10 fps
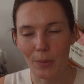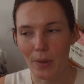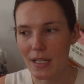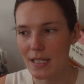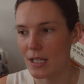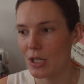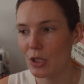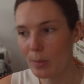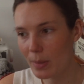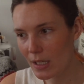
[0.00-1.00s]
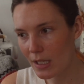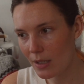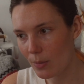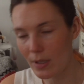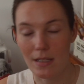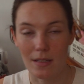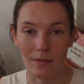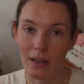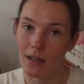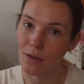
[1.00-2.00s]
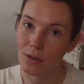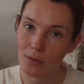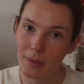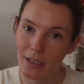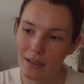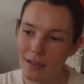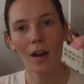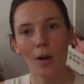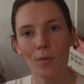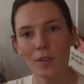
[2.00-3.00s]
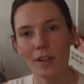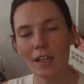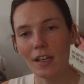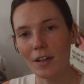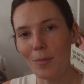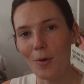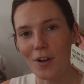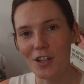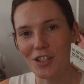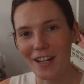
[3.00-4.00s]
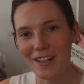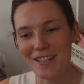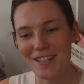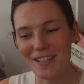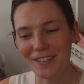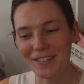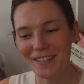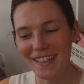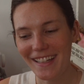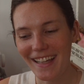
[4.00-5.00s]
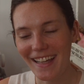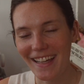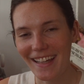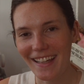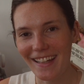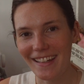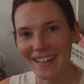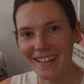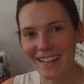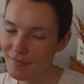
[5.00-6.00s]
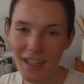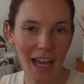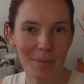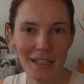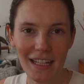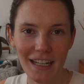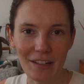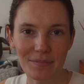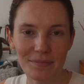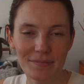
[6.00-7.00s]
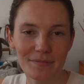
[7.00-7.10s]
One is a new book, one's a very old book. Hopefully more to share soon, and happy knitting!